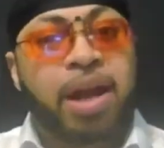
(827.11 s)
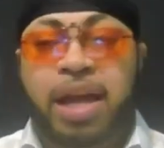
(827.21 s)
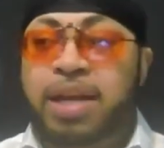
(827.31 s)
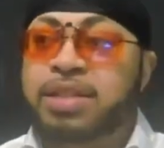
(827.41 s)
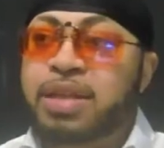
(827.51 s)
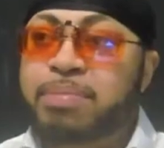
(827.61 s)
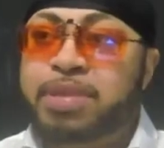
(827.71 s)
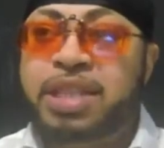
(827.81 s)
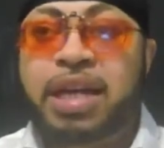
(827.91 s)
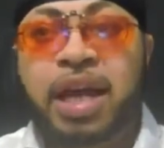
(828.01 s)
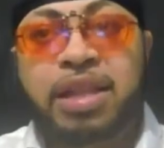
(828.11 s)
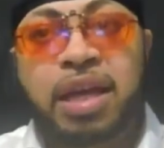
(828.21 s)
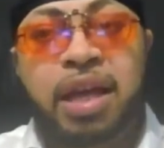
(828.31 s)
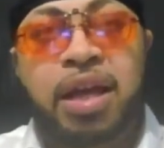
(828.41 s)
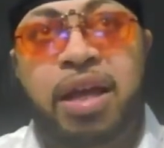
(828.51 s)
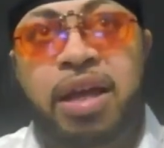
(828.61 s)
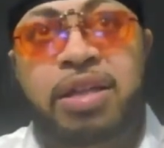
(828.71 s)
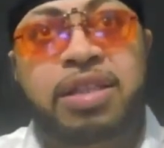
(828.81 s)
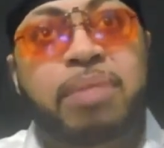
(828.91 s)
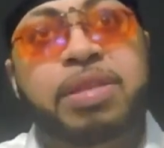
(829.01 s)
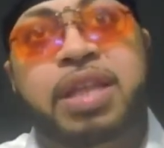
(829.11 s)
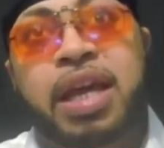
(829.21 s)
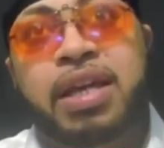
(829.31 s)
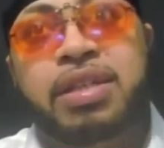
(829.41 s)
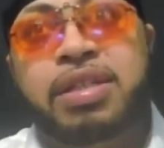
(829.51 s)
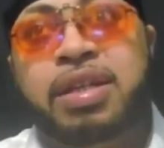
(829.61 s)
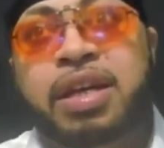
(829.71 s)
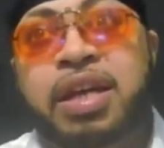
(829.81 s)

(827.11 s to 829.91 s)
Like in some say, I think uh, in some states,